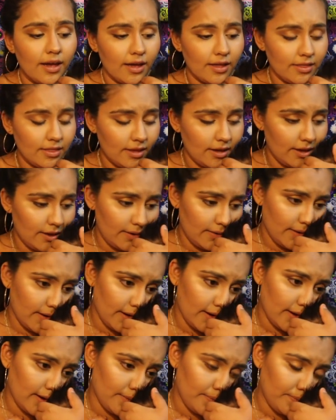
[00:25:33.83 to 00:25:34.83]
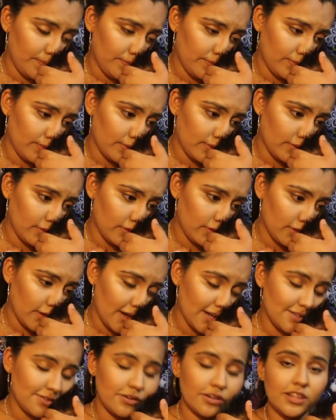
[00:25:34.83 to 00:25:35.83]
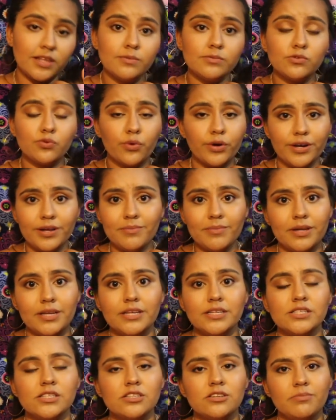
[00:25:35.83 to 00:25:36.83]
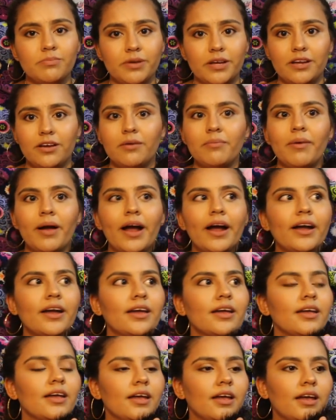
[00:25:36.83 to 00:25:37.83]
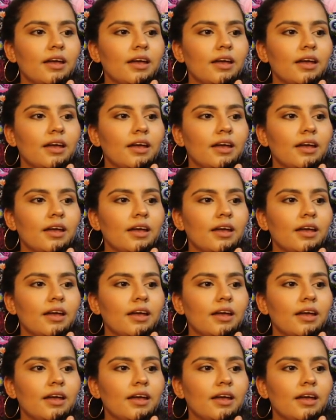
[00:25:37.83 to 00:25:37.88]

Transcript: And then it took them 20 minutes to bring her back.